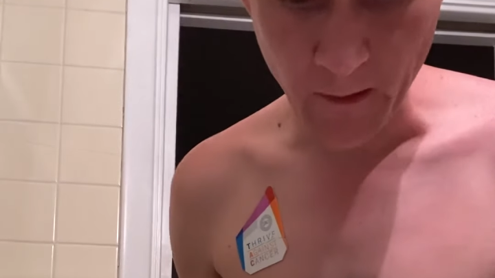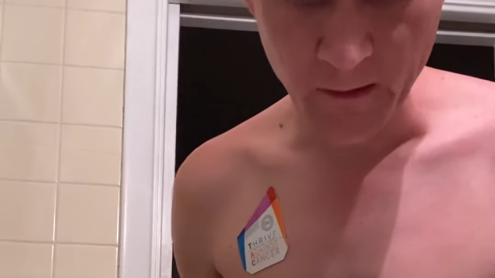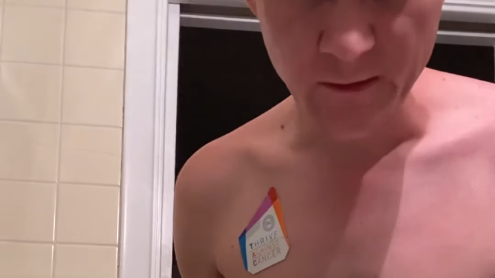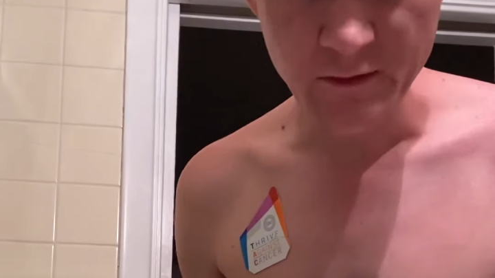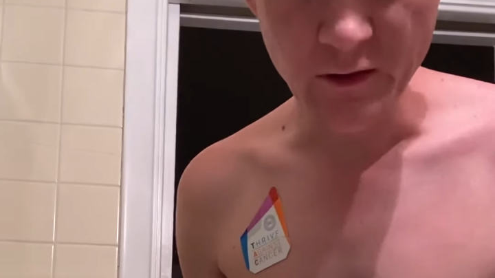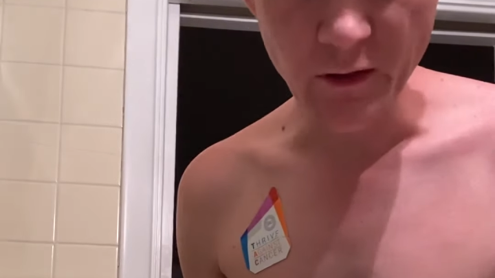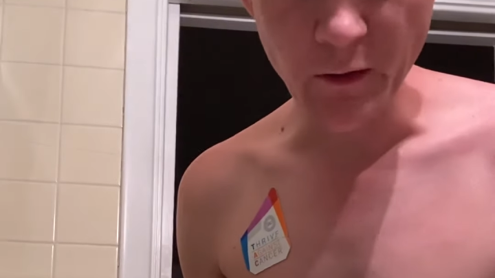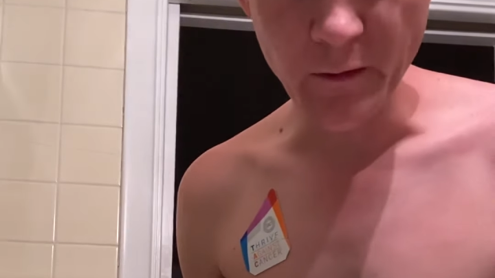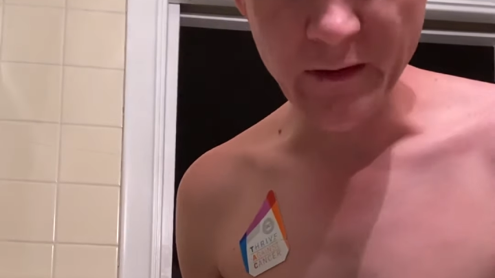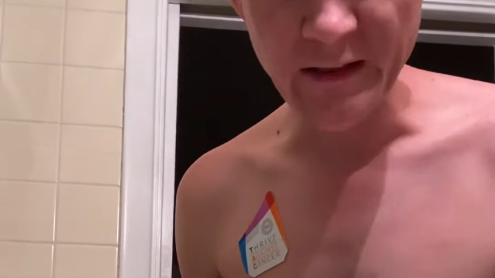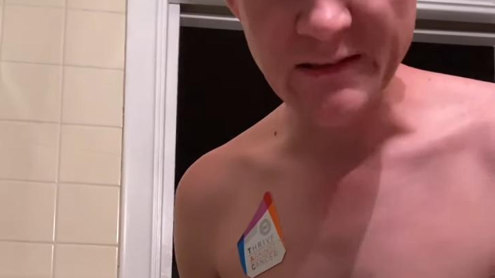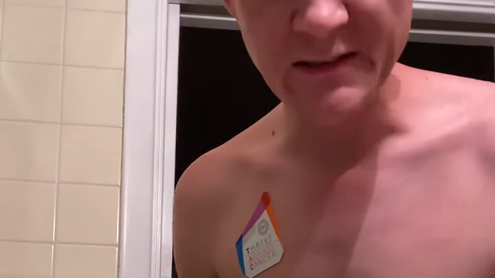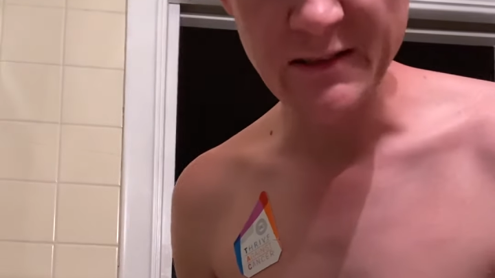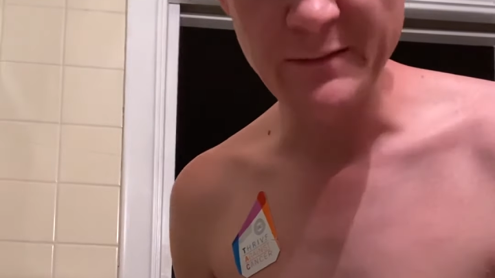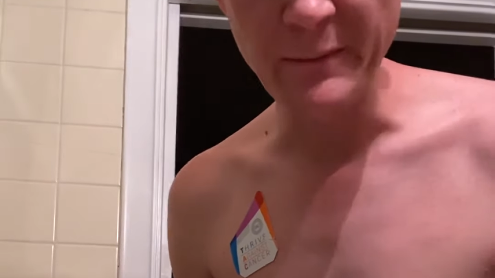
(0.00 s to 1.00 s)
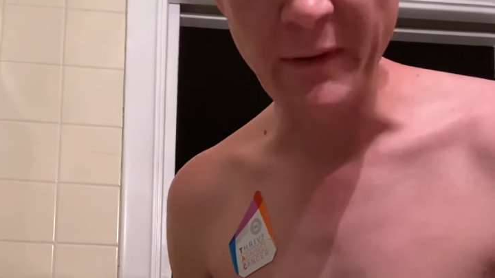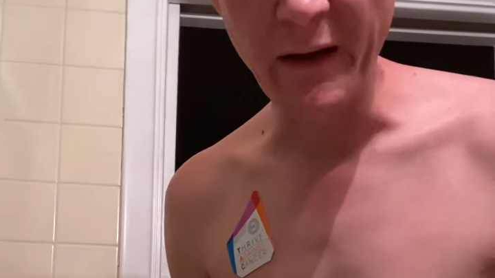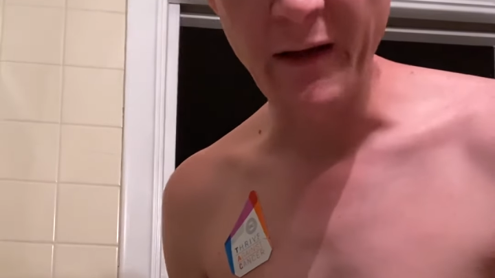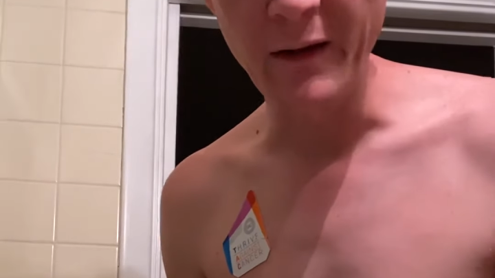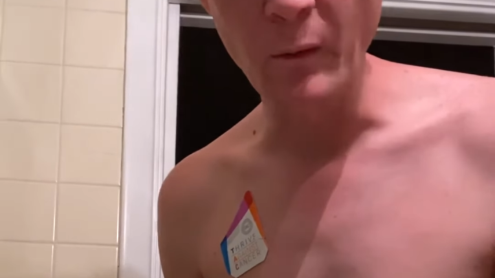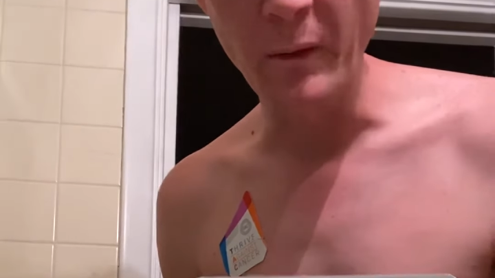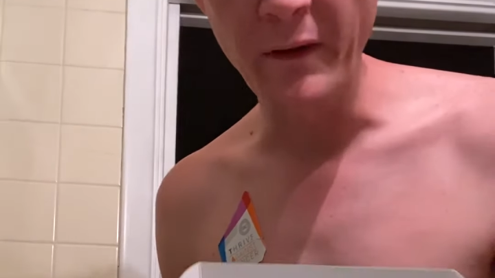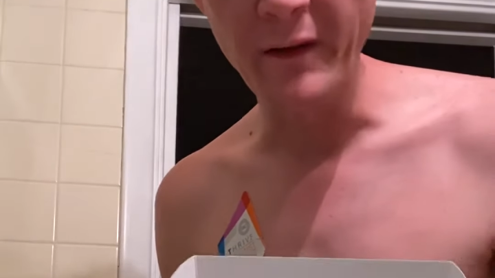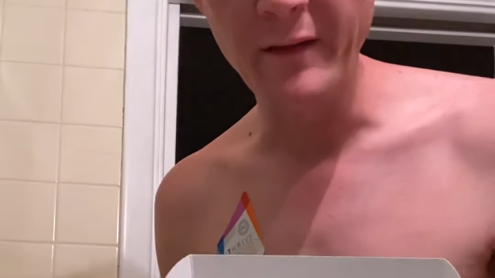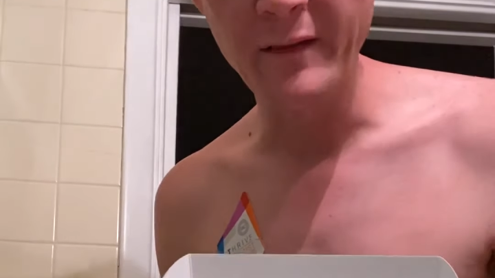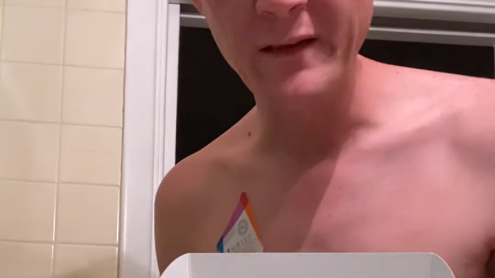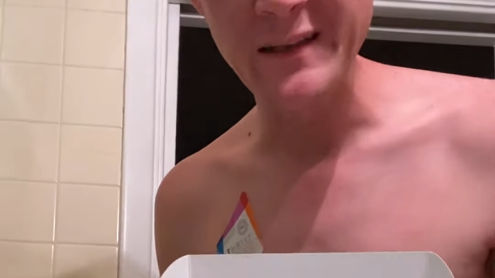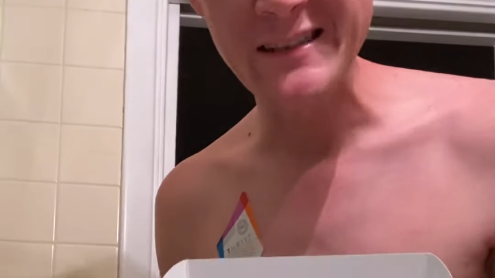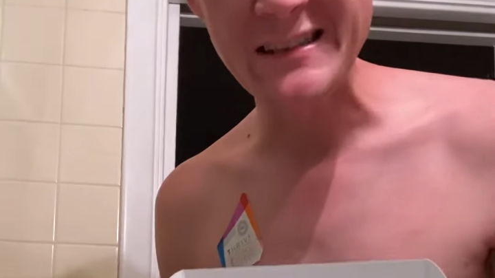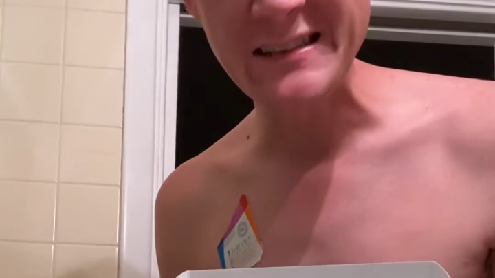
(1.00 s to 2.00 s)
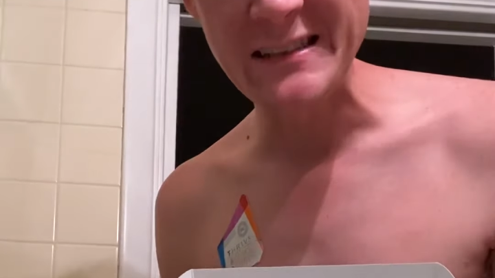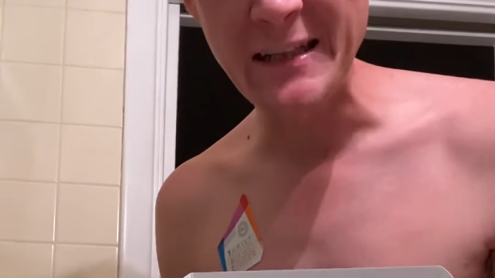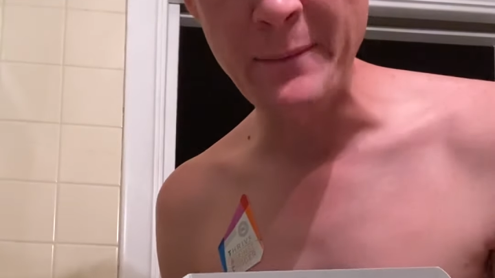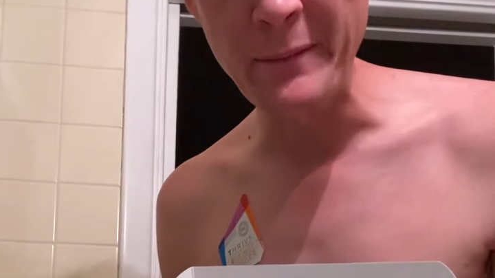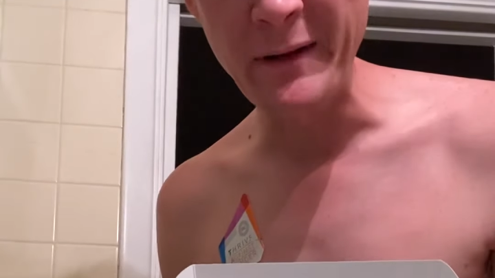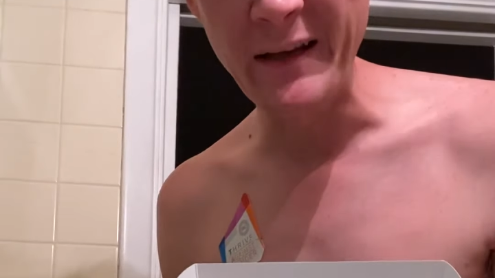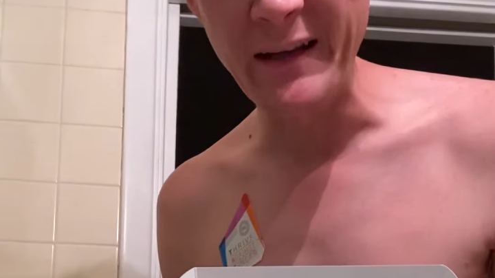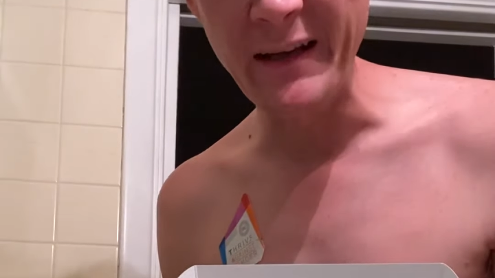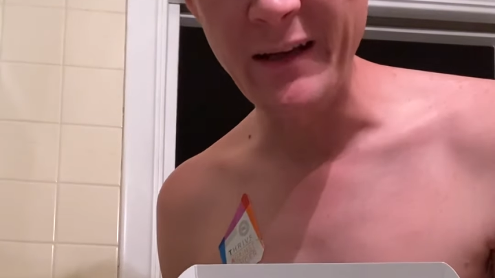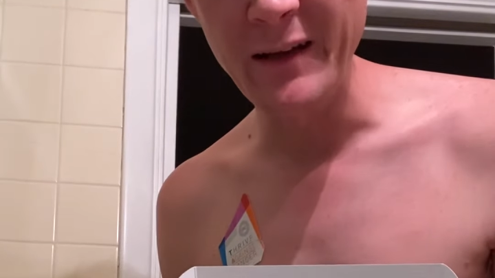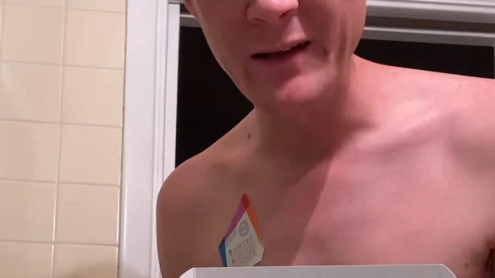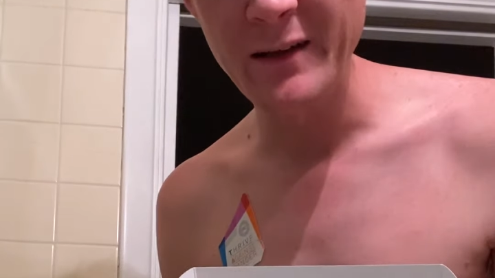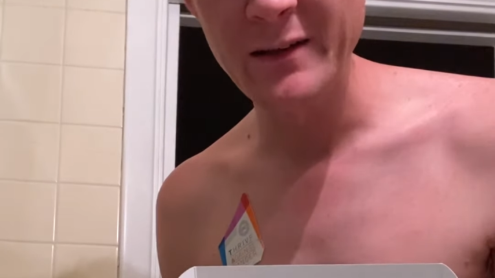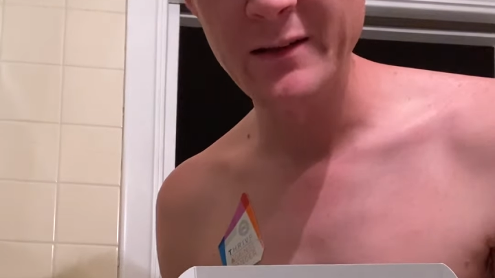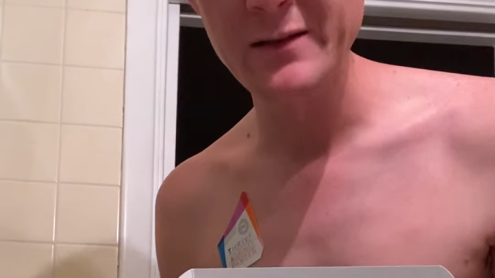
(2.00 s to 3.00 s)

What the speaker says: So this is made with CBD,